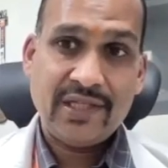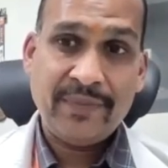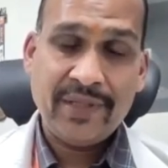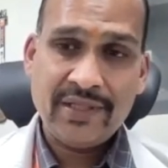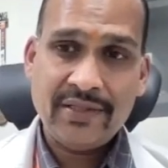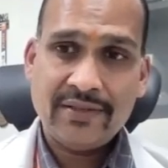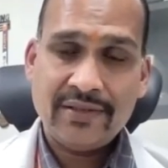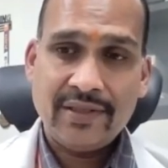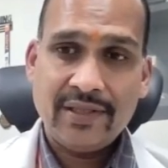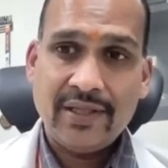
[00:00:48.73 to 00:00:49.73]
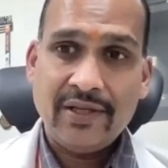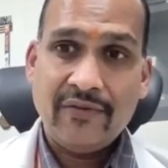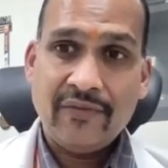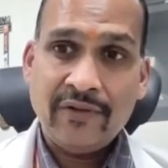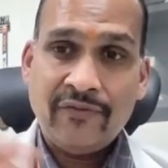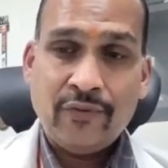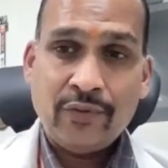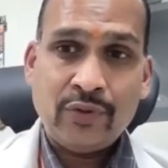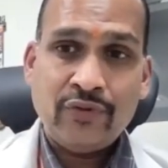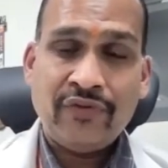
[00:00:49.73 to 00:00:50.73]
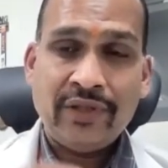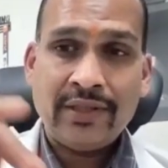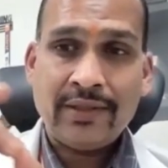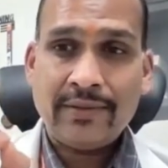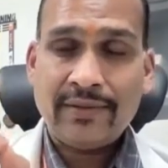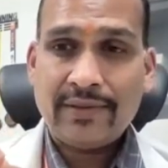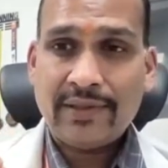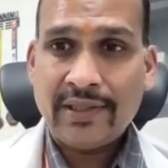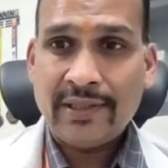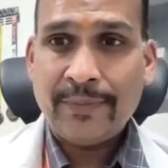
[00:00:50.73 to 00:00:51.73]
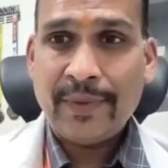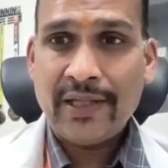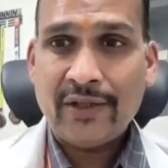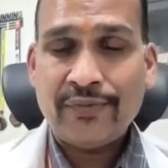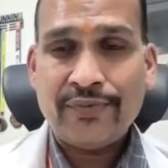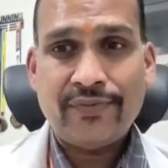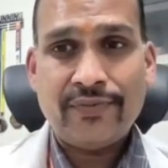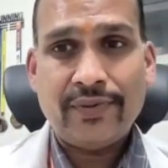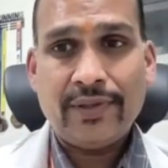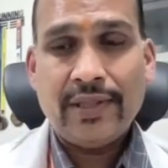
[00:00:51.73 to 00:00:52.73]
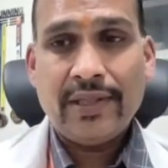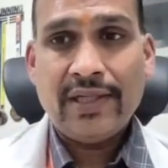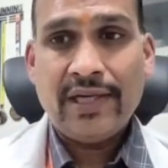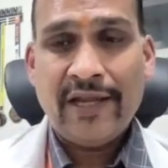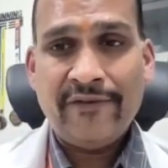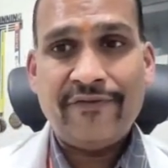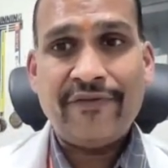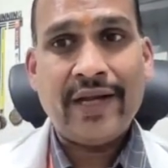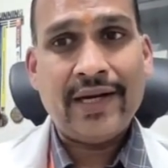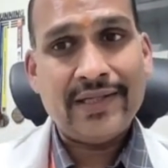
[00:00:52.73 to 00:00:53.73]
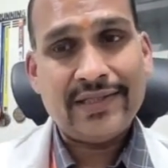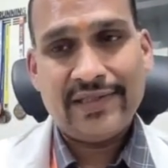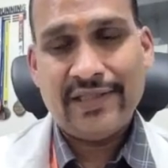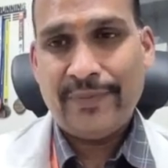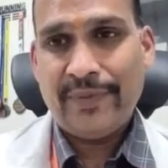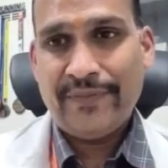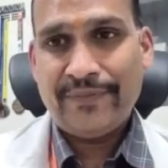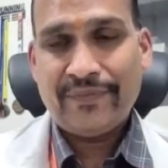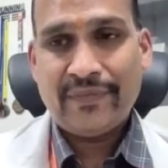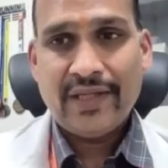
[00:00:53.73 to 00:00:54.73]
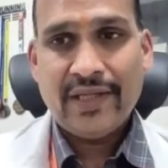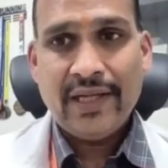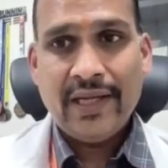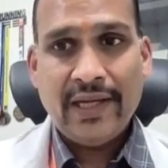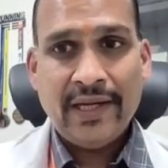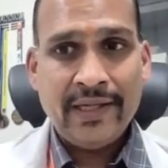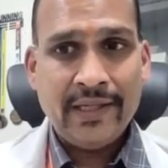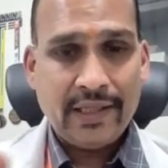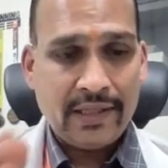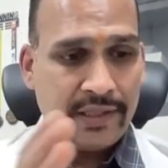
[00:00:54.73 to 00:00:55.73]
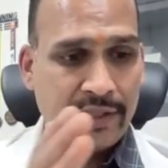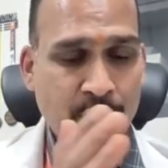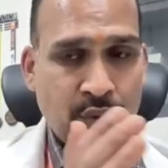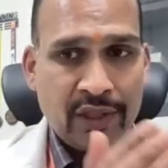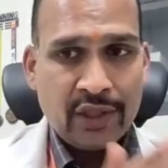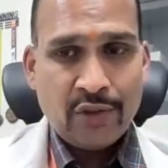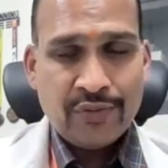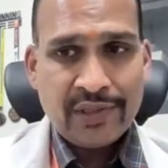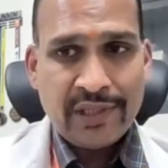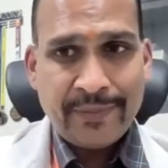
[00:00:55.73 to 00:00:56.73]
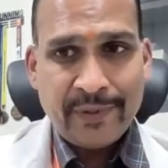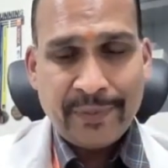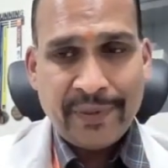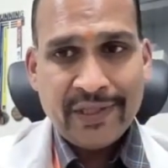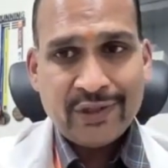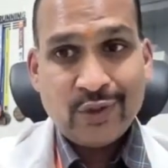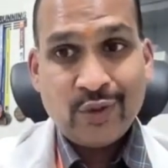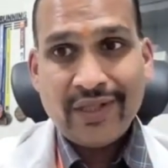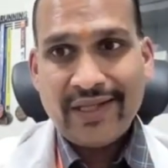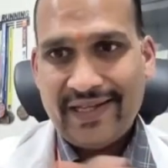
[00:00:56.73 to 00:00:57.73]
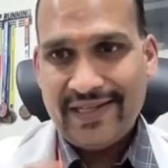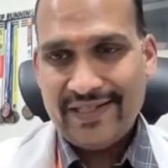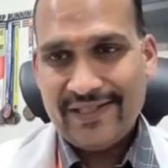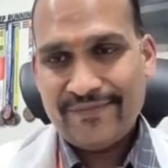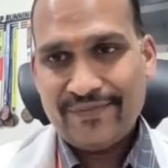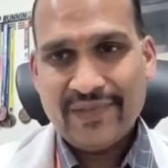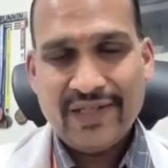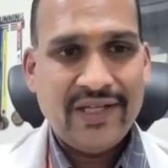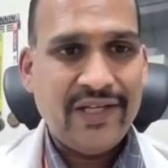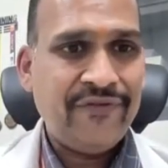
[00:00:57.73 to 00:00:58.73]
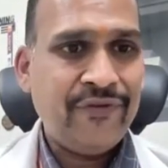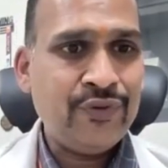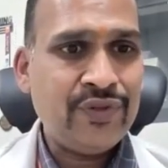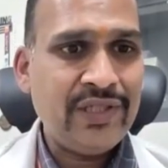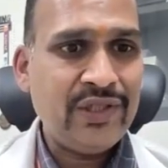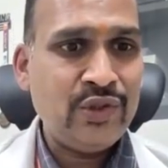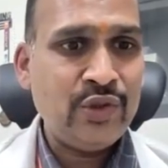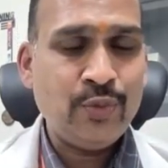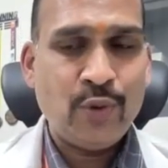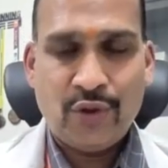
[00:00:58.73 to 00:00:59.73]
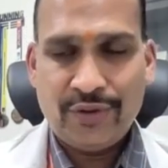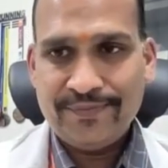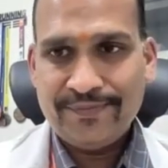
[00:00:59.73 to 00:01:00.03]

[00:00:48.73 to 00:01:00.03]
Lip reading: Imagine one fourth to one third part of life we are sleeping. And duration of sleep depends on age. If you see newborn,